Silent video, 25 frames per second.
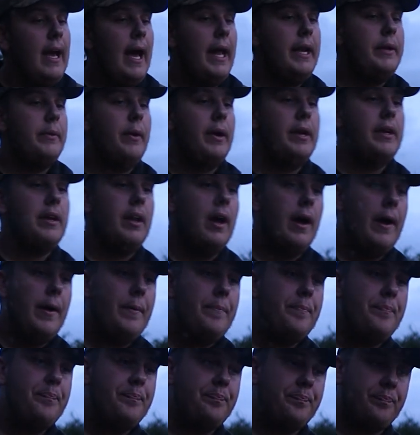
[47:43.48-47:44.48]
anyway,
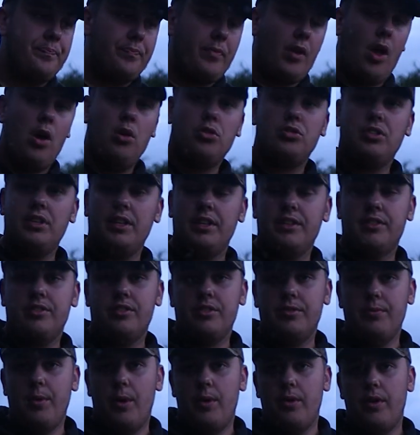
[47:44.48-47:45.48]
I'll see you
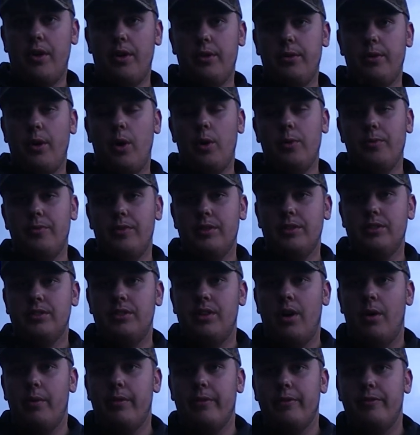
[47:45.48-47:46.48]
tomorrow, hopefully
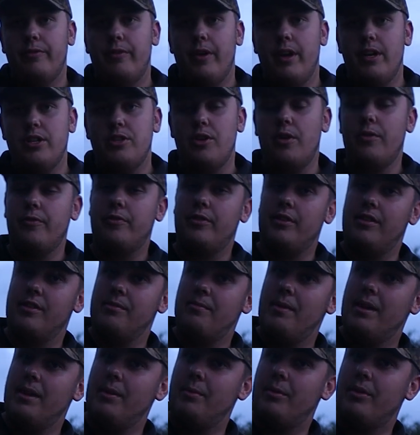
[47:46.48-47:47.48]
tonight with a fish, hopefully in
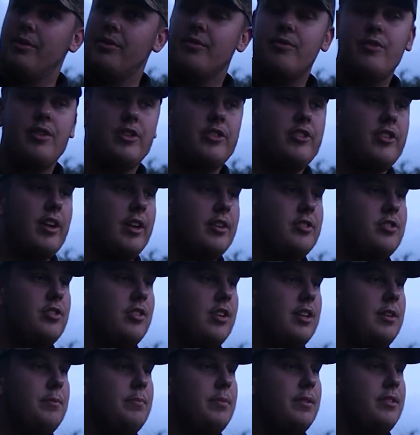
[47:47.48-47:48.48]
a minute with a fish
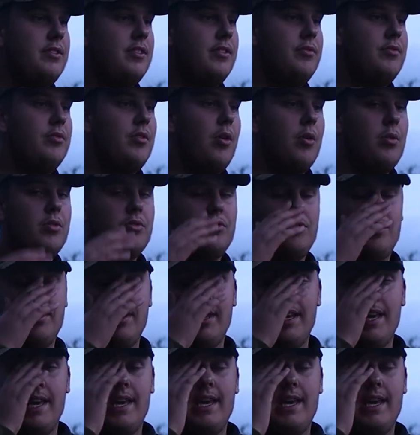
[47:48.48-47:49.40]
actually, but if not,